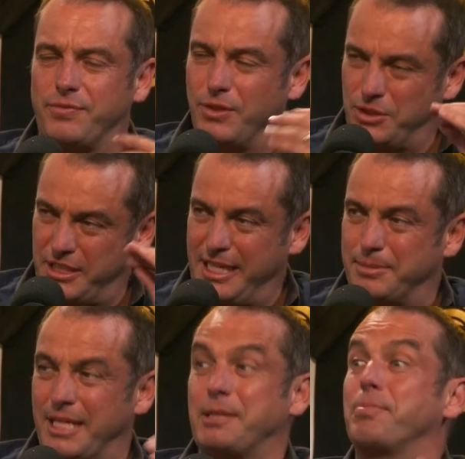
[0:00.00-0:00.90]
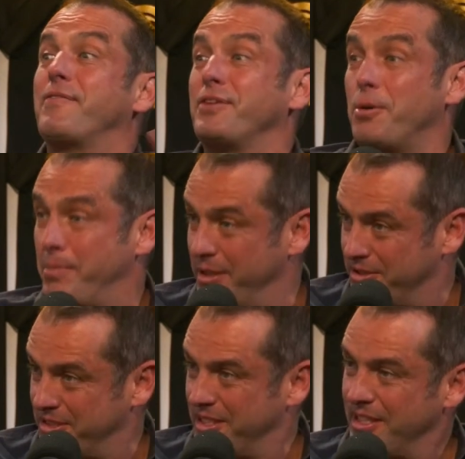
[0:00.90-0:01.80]
for those teams like the Buffalo
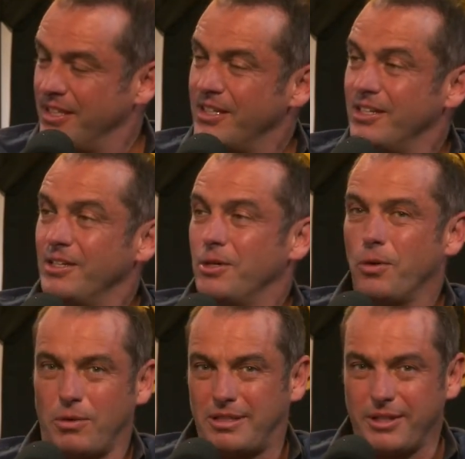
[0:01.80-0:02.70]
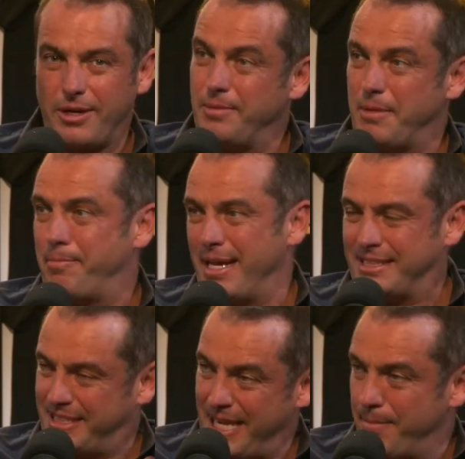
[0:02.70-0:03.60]
Bills, who are clearly the
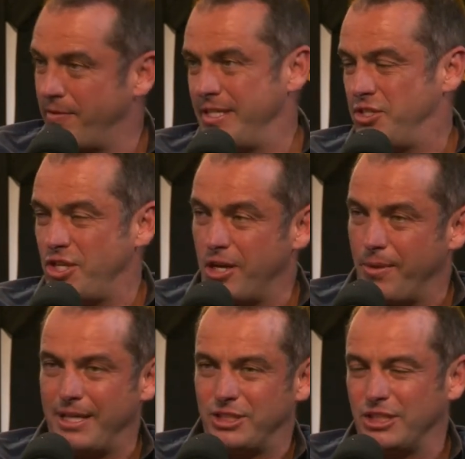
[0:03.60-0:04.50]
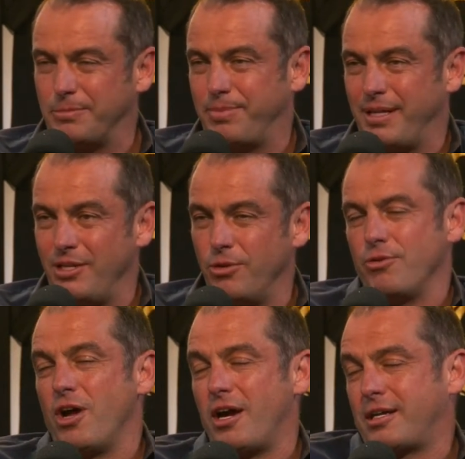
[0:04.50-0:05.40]
best team of these generations, but you're
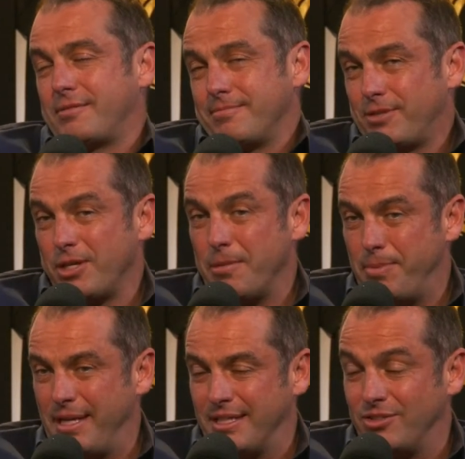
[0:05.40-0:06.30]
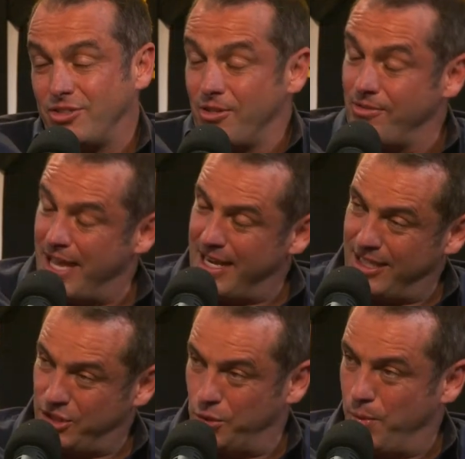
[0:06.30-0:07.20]
not going to be considered that
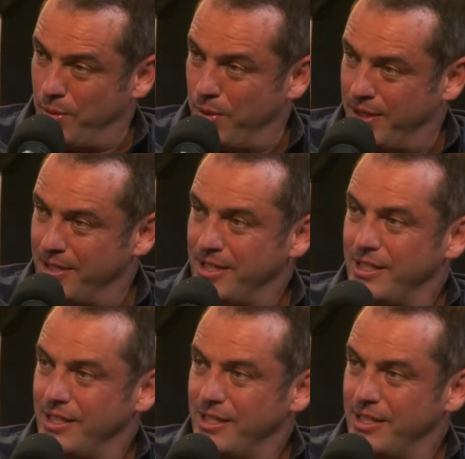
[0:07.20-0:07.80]
unless you win one.